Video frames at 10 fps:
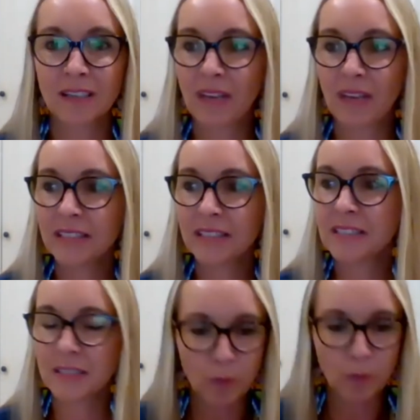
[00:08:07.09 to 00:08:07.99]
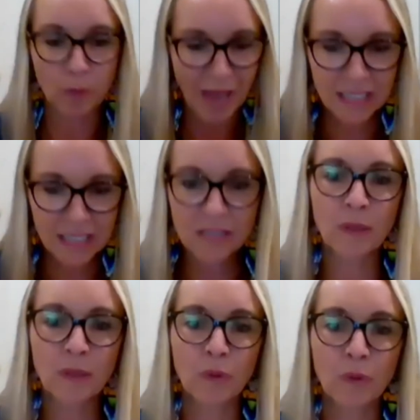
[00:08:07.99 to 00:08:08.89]
vacancies that we were
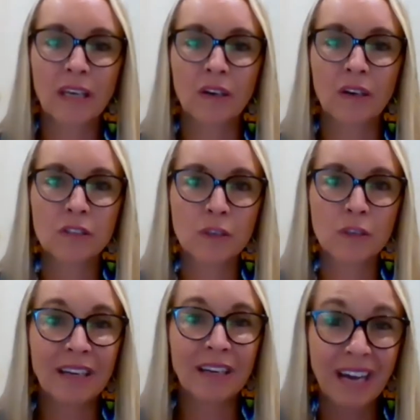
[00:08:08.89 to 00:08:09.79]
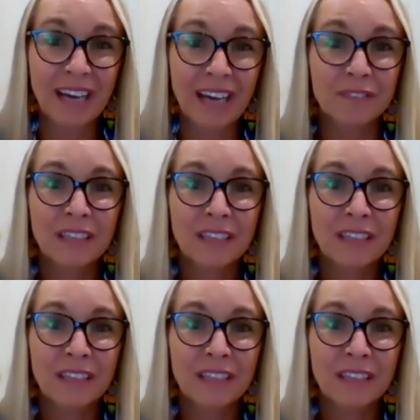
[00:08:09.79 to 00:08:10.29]
actively working on to about 5